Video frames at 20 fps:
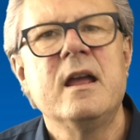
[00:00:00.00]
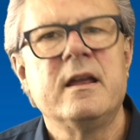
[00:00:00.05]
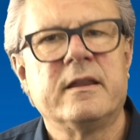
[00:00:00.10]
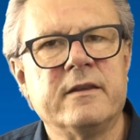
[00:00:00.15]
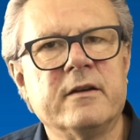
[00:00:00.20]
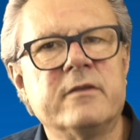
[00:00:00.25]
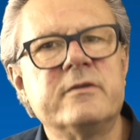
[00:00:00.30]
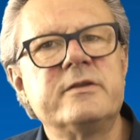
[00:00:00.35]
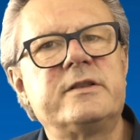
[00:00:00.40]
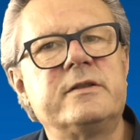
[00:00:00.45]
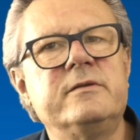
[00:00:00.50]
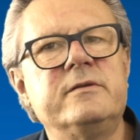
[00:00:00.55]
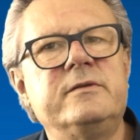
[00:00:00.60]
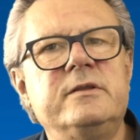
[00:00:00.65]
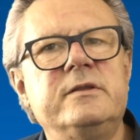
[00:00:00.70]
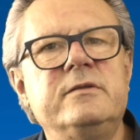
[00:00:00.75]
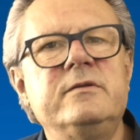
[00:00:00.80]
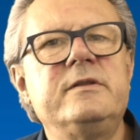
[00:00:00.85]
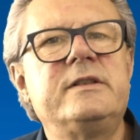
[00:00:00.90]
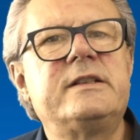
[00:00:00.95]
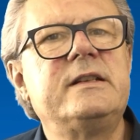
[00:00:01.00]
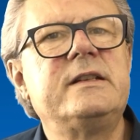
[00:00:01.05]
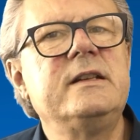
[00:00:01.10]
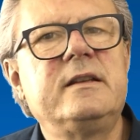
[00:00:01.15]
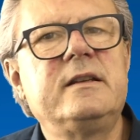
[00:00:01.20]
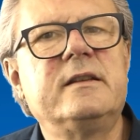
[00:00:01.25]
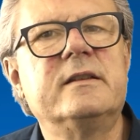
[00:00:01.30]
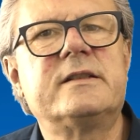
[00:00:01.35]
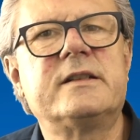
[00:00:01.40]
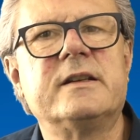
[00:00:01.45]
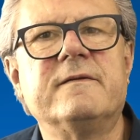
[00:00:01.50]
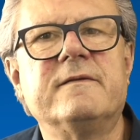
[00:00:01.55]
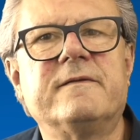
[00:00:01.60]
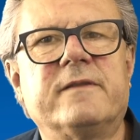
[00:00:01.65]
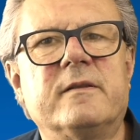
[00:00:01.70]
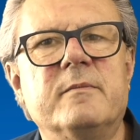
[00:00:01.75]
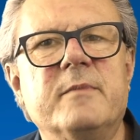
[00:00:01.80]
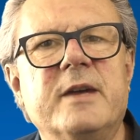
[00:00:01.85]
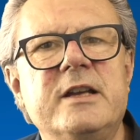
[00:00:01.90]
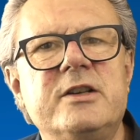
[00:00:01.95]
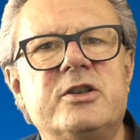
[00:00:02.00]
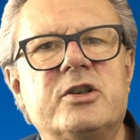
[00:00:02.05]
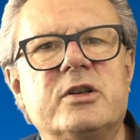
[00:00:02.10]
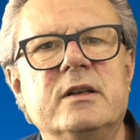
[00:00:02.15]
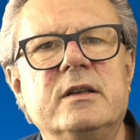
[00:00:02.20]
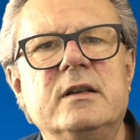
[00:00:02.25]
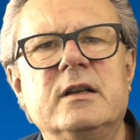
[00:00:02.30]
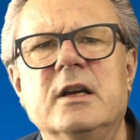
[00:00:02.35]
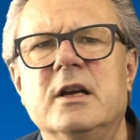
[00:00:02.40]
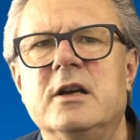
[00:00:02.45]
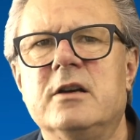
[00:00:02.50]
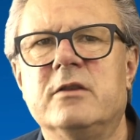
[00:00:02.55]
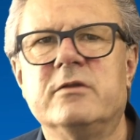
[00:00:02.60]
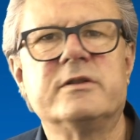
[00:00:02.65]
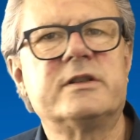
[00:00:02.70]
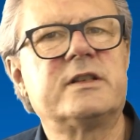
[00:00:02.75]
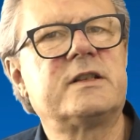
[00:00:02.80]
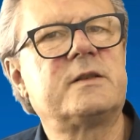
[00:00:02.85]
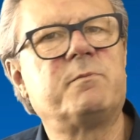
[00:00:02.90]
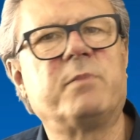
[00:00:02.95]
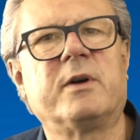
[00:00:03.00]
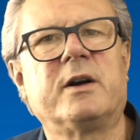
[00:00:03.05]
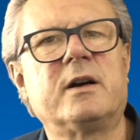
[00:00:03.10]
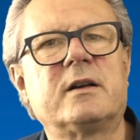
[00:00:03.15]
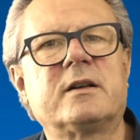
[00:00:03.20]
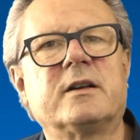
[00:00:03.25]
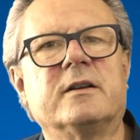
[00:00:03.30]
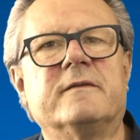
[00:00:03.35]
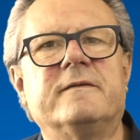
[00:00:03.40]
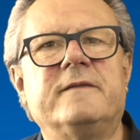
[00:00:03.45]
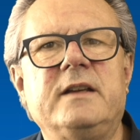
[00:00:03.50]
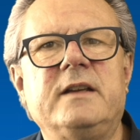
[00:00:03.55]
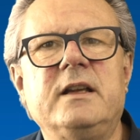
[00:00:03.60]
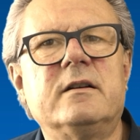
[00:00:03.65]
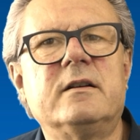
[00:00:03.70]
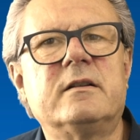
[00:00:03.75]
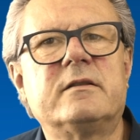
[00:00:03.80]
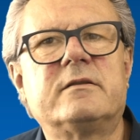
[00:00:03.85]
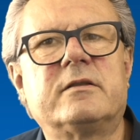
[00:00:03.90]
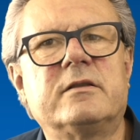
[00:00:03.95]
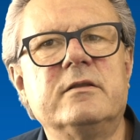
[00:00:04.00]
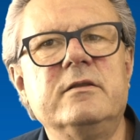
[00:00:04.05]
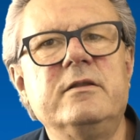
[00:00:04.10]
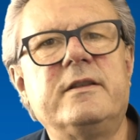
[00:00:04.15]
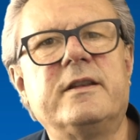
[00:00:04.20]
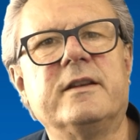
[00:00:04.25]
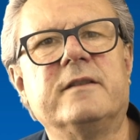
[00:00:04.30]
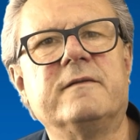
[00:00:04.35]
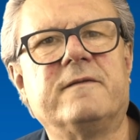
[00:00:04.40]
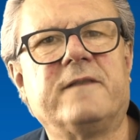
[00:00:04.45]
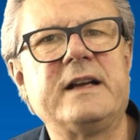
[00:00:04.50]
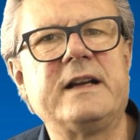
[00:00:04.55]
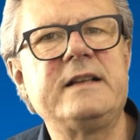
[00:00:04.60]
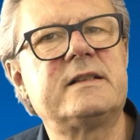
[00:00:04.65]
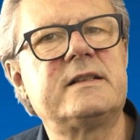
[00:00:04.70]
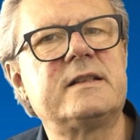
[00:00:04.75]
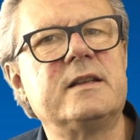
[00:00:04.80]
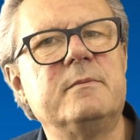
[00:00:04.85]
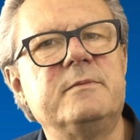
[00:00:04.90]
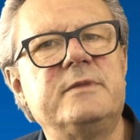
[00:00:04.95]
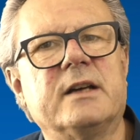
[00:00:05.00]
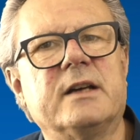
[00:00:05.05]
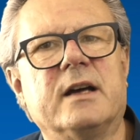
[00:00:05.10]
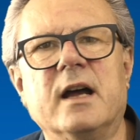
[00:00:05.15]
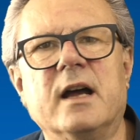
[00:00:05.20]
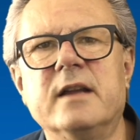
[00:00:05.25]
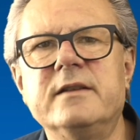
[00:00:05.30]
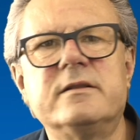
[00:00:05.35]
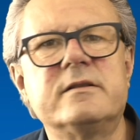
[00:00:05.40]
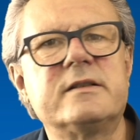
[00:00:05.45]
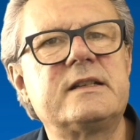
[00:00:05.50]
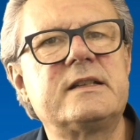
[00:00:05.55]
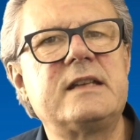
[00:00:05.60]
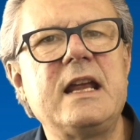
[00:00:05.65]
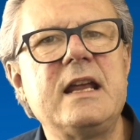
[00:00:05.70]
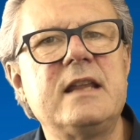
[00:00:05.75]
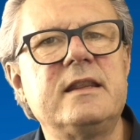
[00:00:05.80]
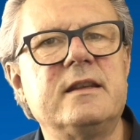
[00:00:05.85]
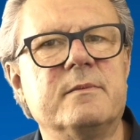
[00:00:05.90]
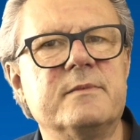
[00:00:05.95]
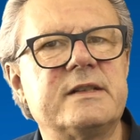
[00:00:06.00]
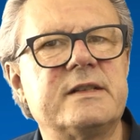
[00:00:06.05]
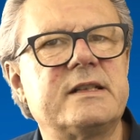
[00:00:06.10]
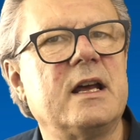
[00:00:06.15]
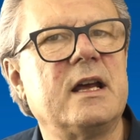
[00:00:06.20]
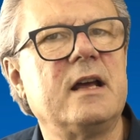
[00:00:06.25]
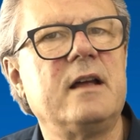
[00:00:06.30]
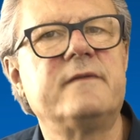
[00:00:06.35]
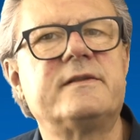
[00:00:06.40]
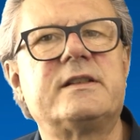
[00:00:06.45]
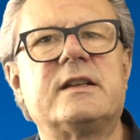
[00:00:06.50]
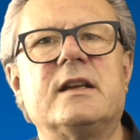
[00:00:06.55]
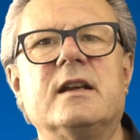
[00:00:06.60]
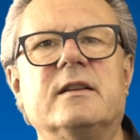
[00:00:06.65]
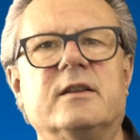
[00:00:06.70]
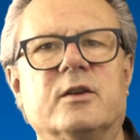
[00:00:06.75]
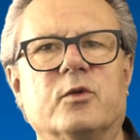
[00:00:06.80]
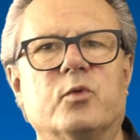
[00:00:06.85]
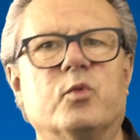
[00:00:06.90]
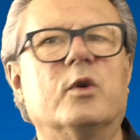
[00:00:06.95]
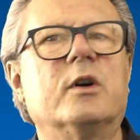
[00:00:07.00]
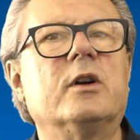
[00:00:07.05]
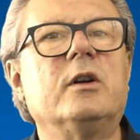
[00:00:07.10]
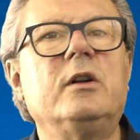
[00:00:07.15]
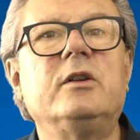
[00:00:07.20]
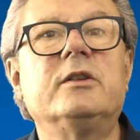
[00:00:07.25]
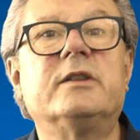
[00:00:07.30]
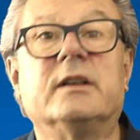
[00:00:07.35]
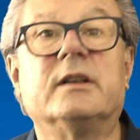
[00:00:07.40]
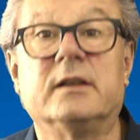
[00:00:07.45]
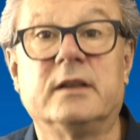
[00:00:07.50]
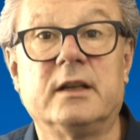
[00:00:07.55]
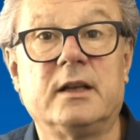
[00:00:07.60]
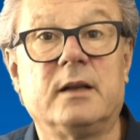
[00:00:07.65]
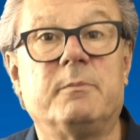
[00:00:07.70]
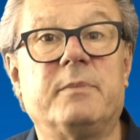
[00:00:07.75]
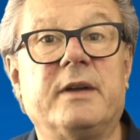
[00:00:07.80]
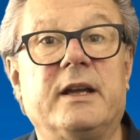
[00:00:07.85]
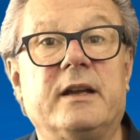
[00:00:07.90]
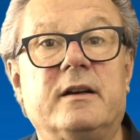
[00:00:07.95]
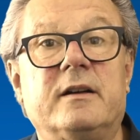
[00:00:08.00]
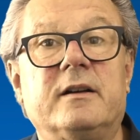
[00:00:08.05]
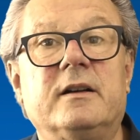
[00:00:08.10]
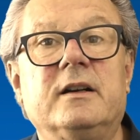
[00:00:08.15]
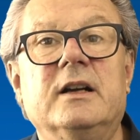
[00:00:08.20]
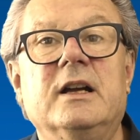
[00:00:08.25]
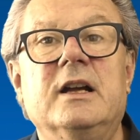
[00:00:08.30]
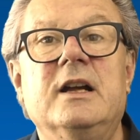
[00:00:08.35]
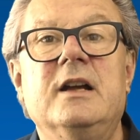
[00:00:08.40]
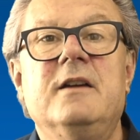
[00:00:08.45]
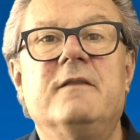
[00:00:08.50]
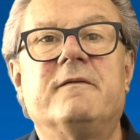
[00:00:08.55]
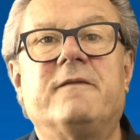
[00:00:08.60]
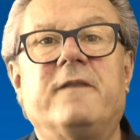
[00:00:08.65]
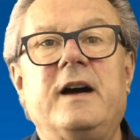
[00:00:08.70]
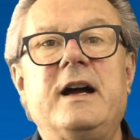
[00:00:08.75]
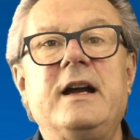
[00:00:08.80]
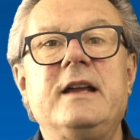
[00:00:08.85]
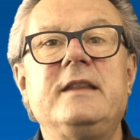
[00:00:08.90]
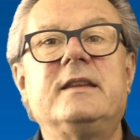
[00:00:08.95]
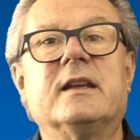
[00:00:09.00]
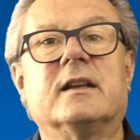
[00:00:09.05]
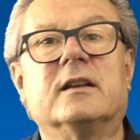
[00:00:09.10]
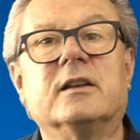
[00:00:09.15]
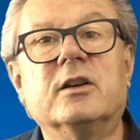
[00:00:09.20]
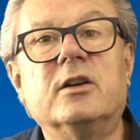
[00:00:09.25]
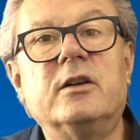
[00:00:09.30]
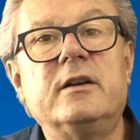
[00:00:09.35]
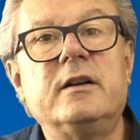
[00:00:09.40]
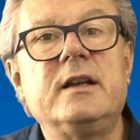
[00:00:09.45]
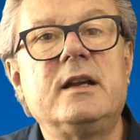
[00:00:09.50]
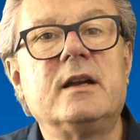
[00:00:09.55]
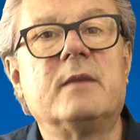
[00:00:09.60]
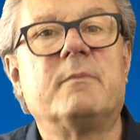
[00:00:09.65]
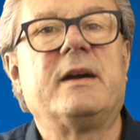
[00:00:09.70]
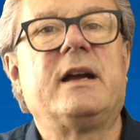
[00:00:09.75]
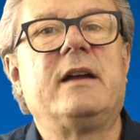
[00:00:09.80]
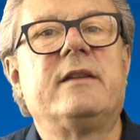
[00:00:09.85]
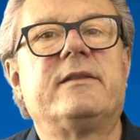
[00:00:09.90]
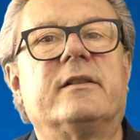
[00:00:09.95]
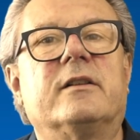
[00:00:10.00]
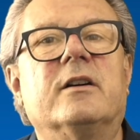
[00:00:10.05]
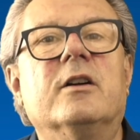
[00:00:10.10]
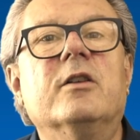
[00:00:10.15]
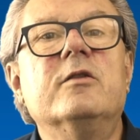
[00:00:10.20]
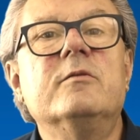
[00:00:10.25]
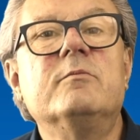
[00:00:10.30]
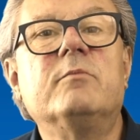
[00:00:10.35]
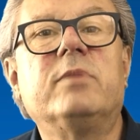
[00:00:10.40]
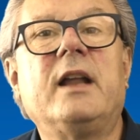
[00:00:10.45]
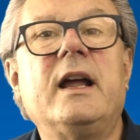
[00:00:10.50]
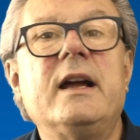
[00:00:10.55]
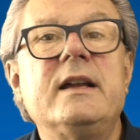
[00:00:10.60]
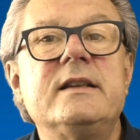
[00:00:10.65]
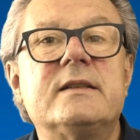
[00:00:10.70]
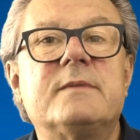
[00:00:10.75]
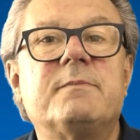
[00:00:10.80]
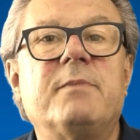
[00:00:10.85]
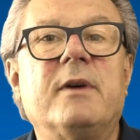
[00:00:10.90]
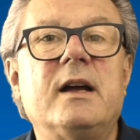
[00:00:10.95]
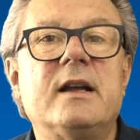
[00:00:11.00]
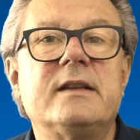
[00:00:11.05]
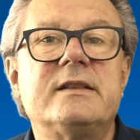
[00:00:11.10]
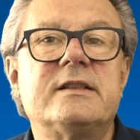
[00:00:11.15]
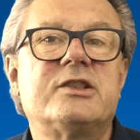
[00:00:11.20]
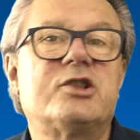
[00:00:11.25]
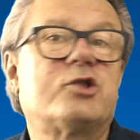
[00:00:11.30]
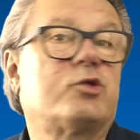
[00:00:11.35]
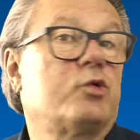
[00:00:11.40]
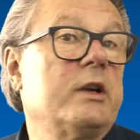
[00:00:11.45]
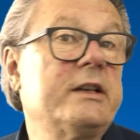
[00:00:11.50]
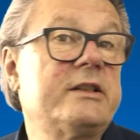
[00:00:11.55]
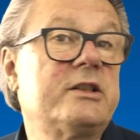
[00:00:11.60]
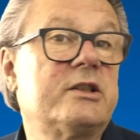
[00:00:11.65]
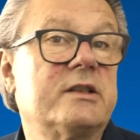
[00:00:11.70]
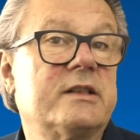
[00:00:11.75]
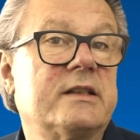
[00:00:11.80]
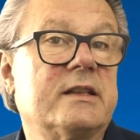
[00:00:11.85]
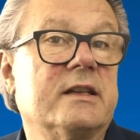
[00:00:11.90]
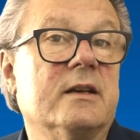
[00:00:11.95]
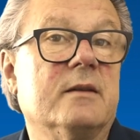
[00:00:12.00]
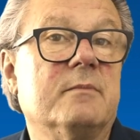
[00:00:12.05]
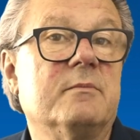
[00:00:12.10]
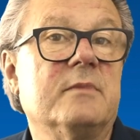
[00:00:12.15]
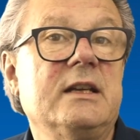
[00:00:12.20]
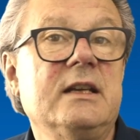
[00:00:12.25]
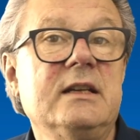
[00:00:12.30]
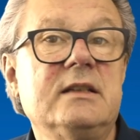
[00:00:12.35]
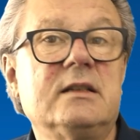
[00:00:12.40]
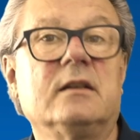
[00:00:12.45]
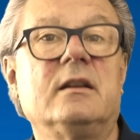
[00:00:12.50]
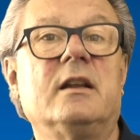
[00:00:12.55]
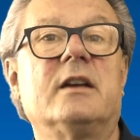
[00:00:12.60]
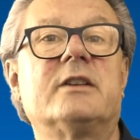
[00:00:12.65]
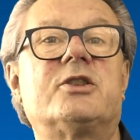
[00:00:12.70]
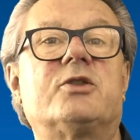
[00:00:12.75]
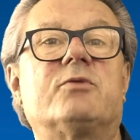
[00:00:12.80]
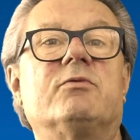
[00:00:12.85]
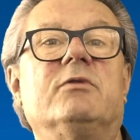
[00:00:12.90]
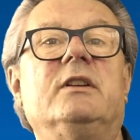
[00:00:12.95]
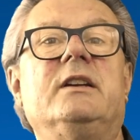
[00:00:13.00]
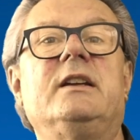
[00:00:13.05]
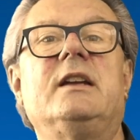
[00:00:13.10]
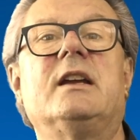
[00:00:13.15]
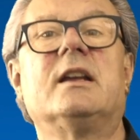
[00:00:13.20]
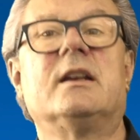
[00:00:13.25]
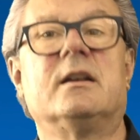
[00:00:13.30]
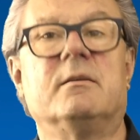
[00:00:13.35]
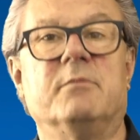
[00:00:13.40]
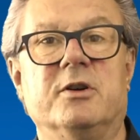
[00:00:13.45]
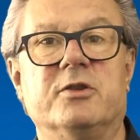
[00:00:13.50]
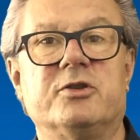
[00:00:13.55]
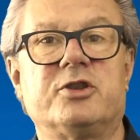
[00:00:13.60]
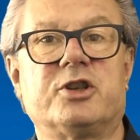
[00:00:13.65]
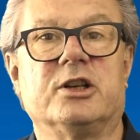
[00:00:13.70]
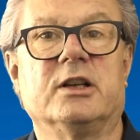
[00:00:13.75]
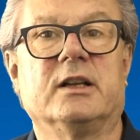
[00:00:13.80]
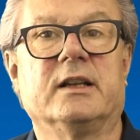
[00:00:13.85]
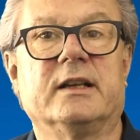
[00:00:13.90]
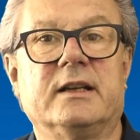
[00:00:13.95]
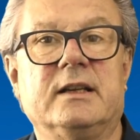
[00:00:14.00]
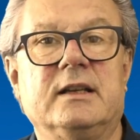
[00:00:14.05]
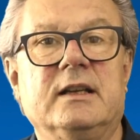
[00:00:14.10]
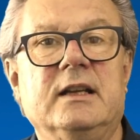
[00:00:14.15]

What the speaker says: Those who do seek this information, whose spark of inner truth invites them to understand themselves and their world a little better, find that learning about their own blind spots stretches them intellectually and emotionally.